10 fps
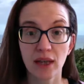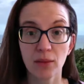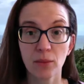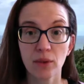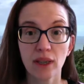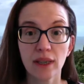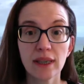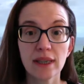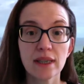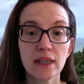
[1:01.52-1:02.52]
we'll at
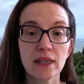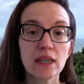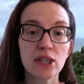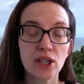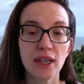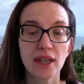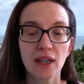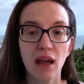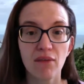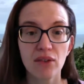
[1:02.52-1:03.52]
least initiate the
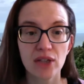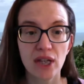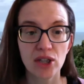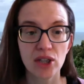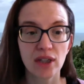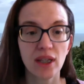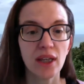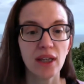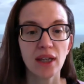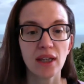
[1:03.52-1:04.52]
conversation
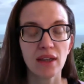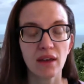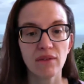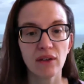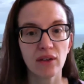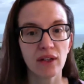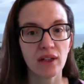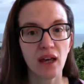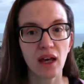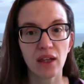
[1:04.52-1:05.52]
in that very
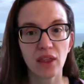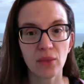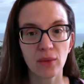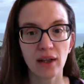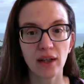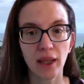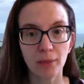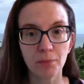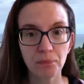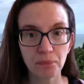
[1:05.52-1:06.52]

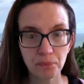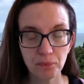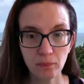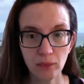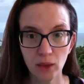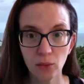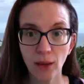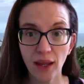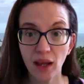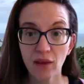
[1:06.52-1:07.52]
non-threatening
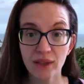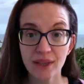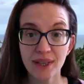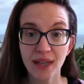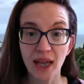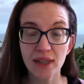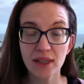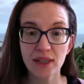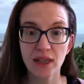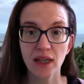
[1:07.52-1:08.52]
way of a
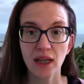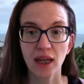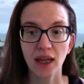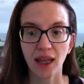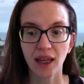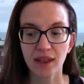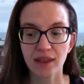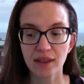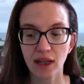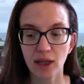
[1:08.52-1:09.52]
text.
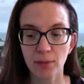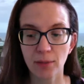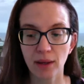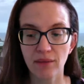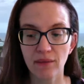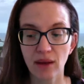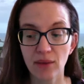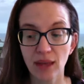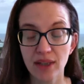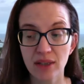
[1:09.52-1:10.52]
And I
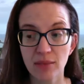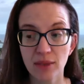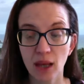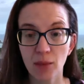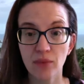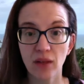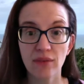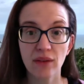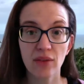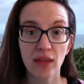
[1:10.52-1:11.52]
found that to be helpful. I
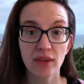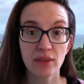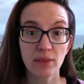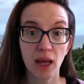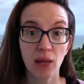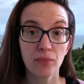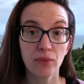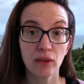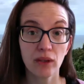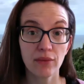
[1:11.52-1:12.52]
found that to be
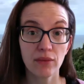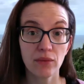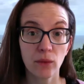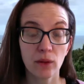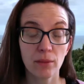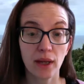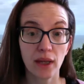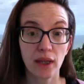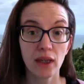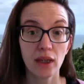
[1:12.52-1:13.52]
helpful even for
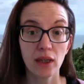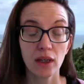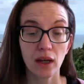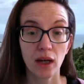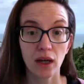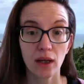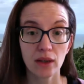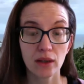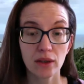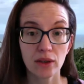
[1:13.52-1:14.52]
my uh,